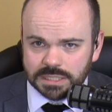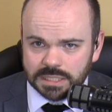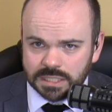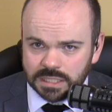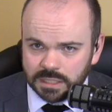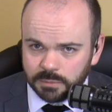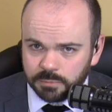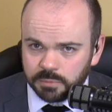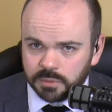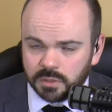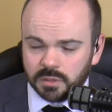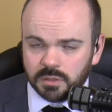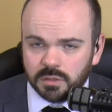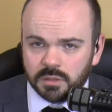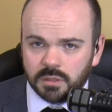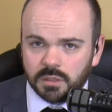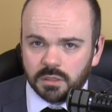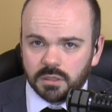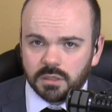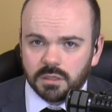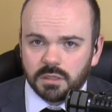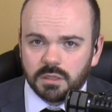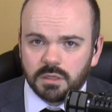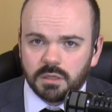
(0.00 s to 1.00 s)

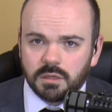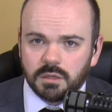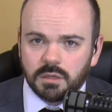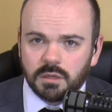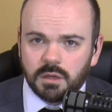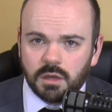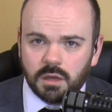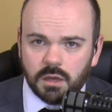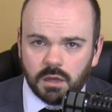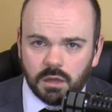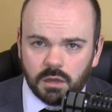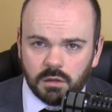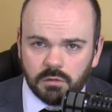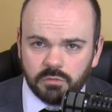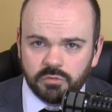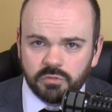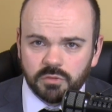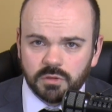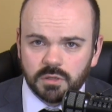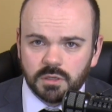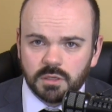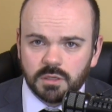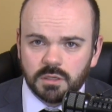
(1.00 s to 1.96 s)
typical of